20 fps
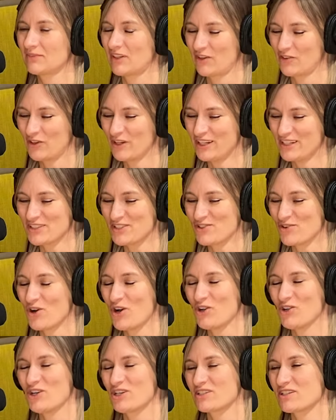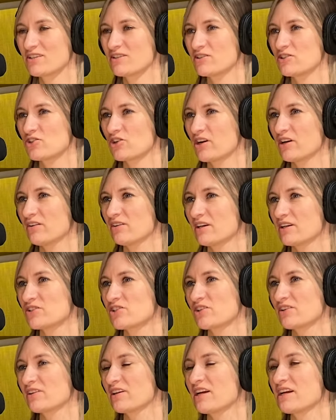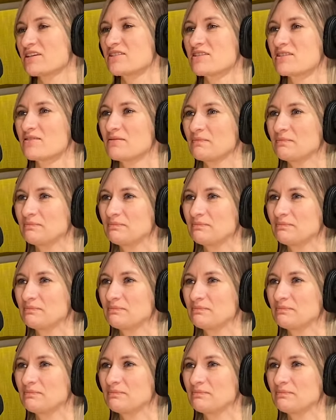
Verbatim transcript: Okay, so how long did the trial actually last?